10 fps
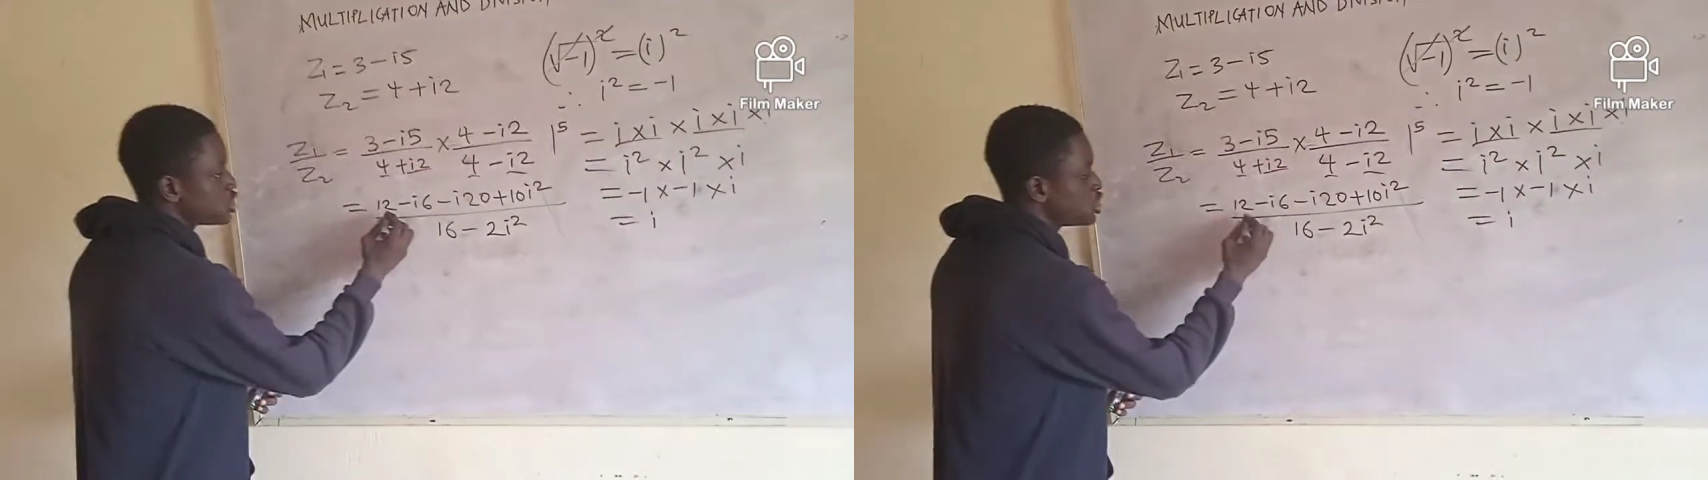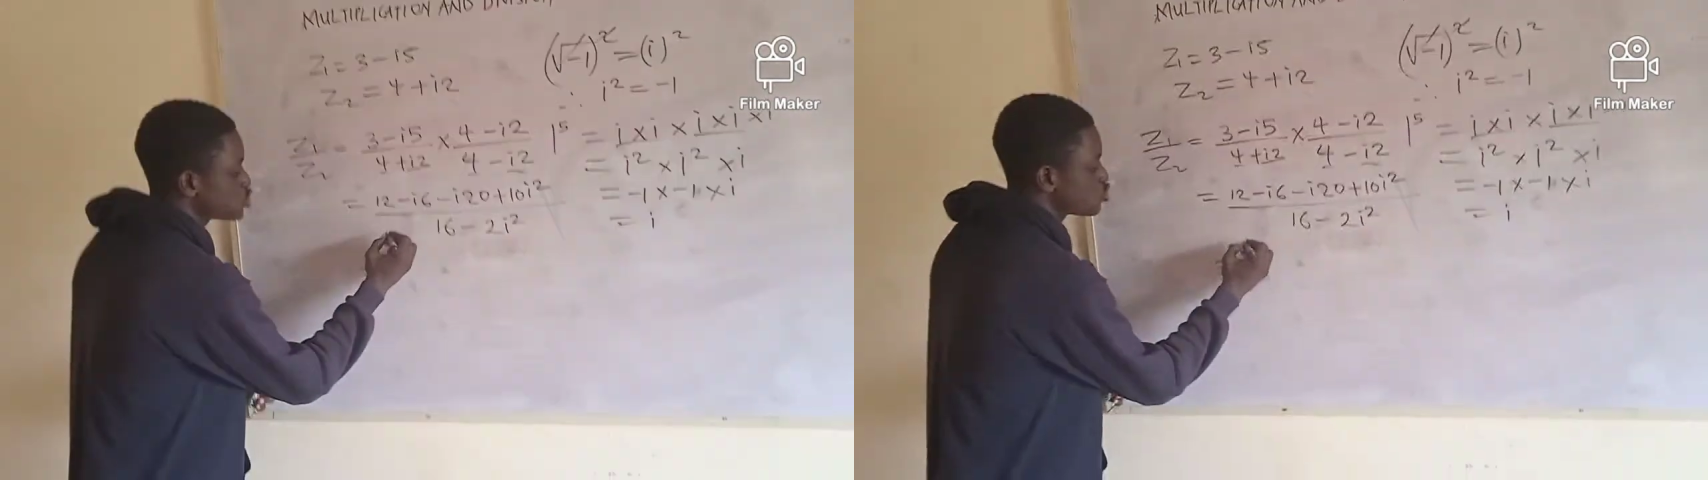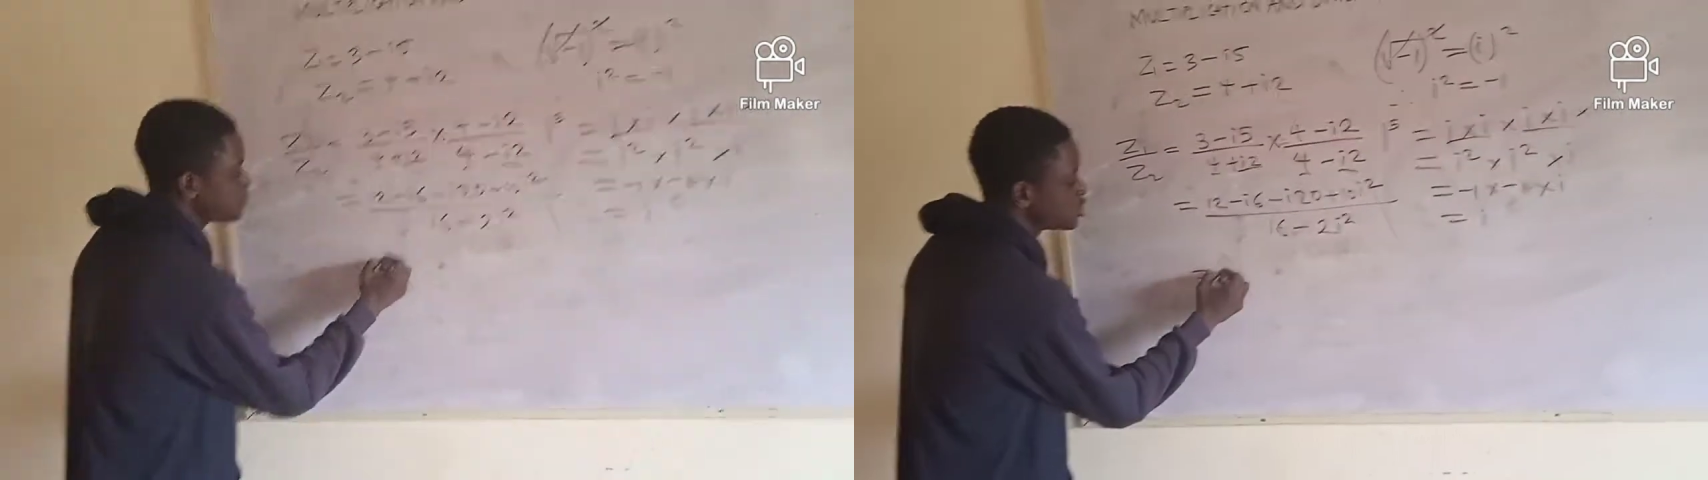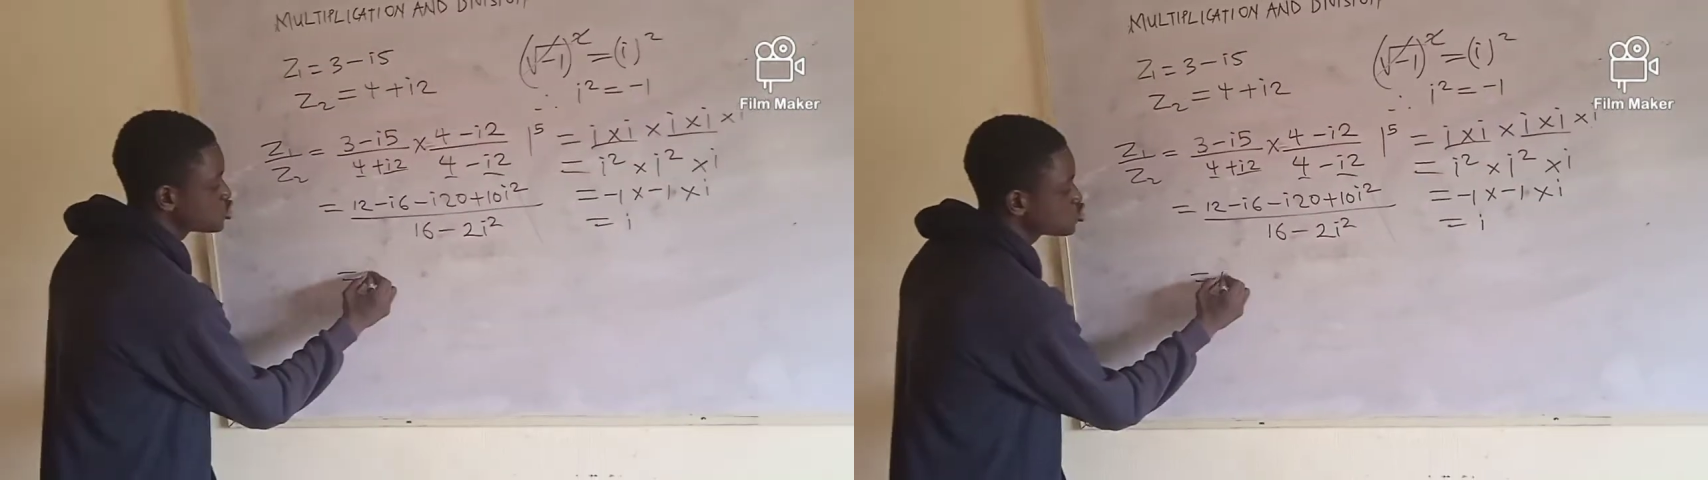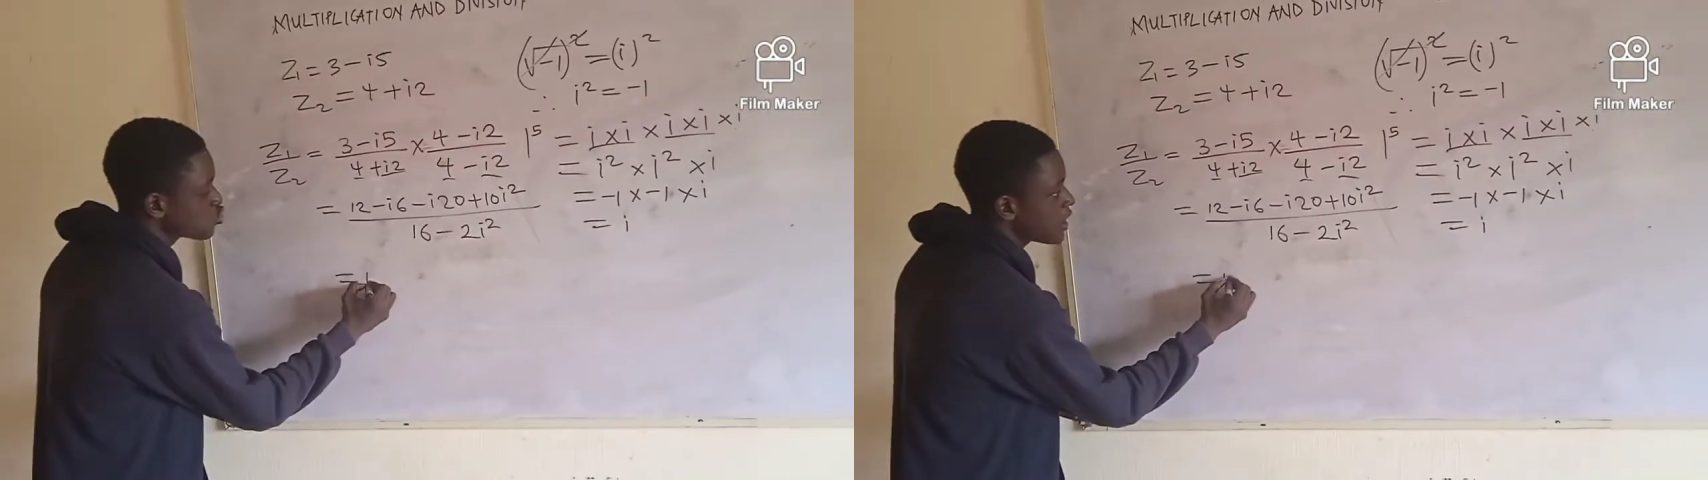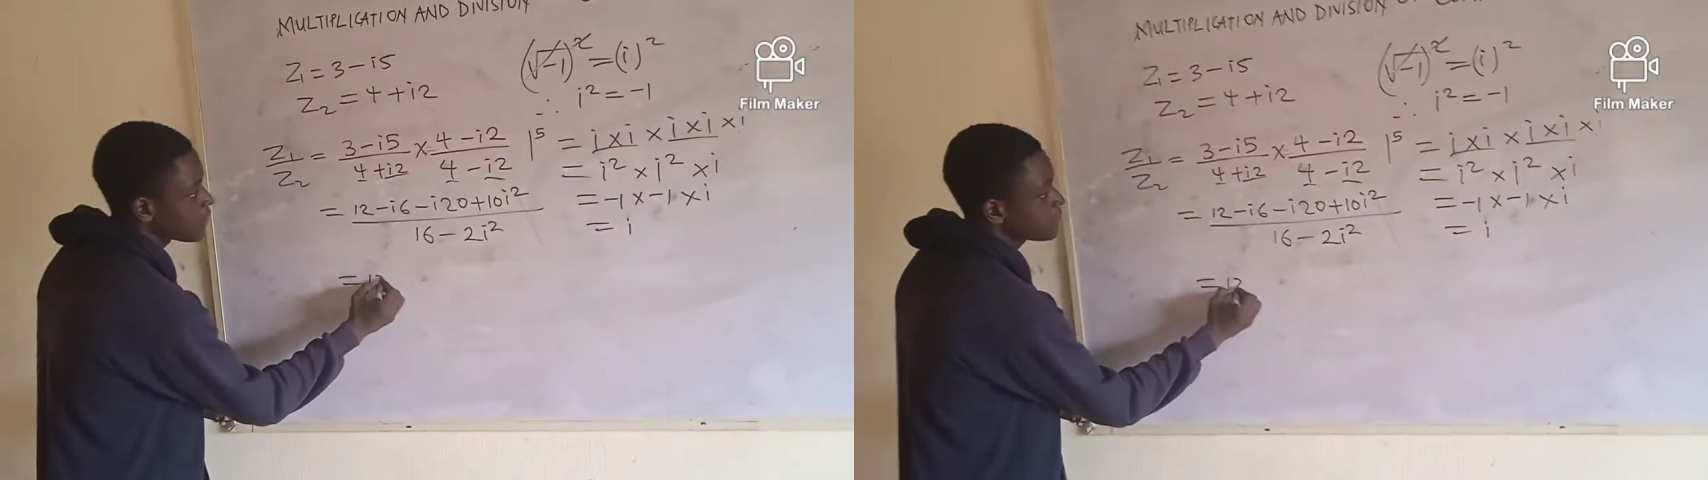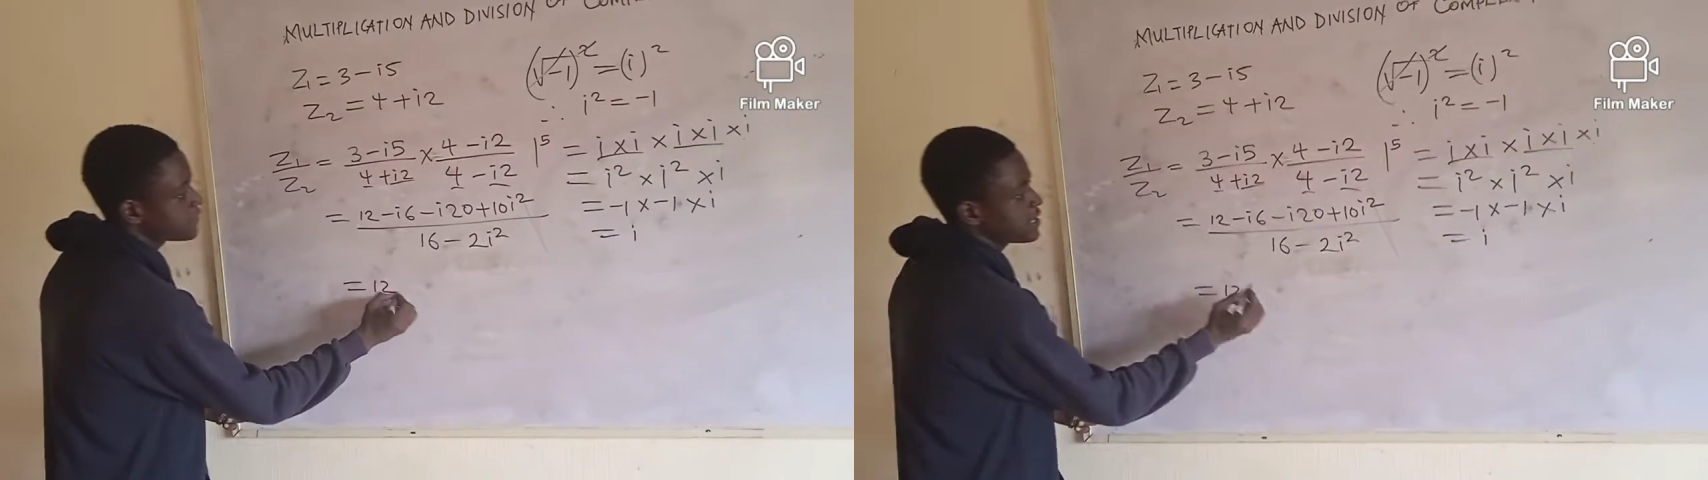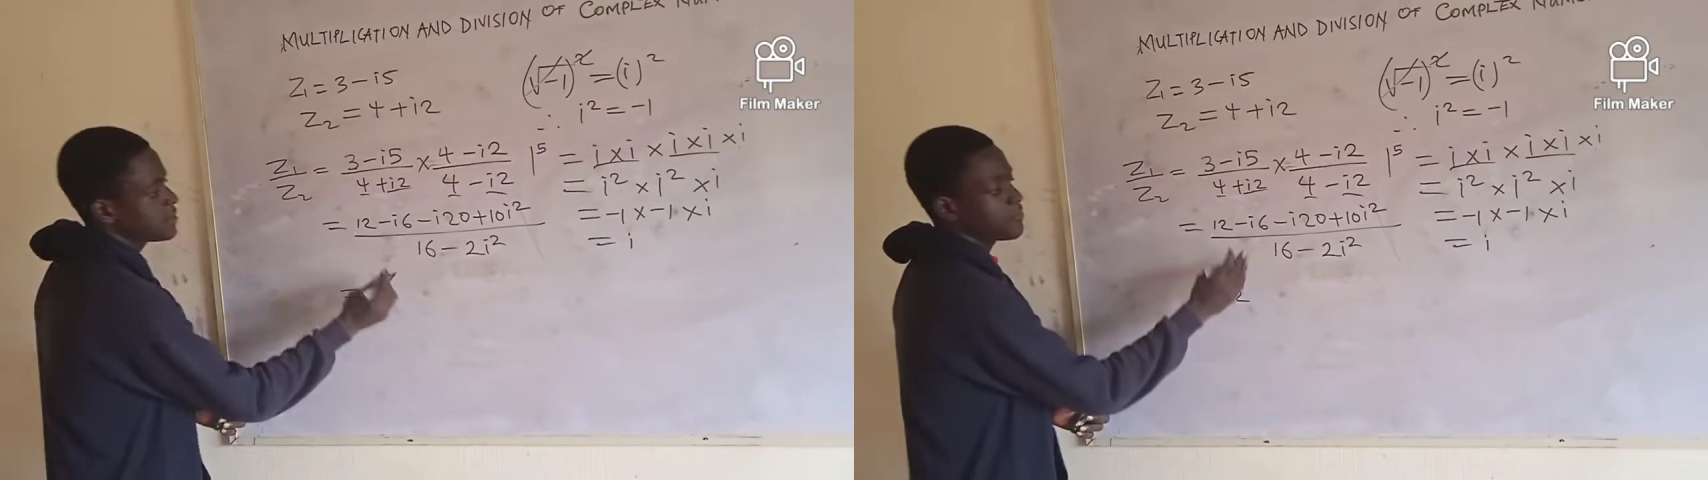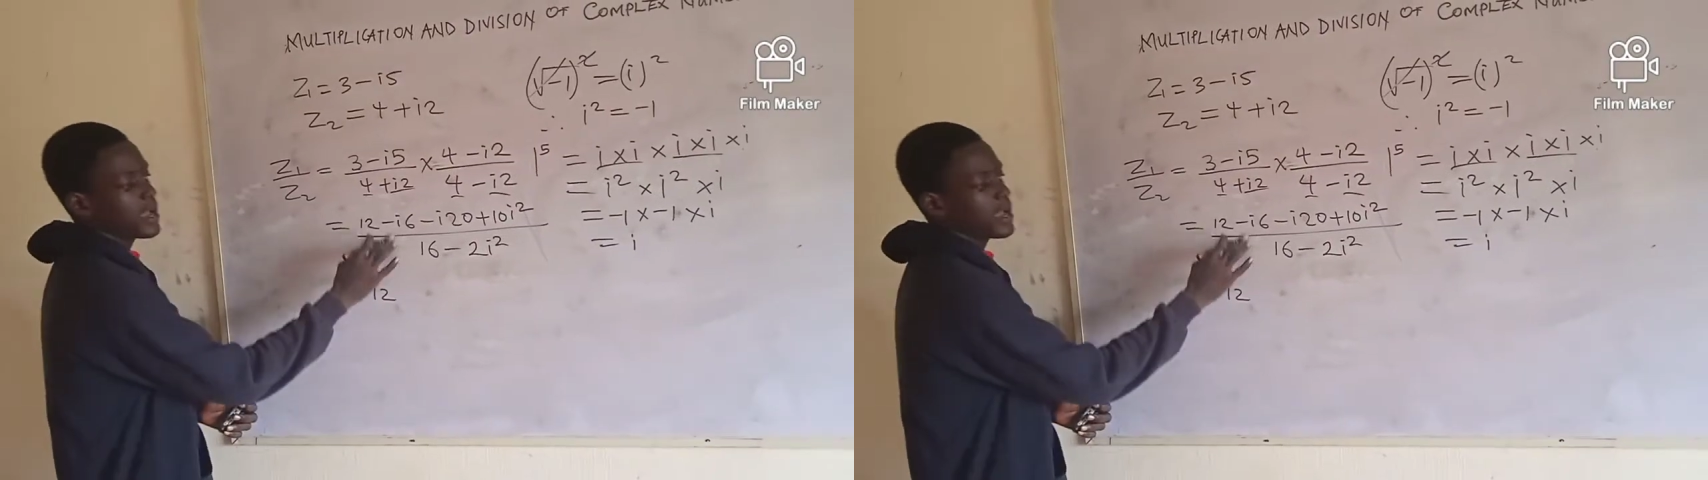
This will be 12, then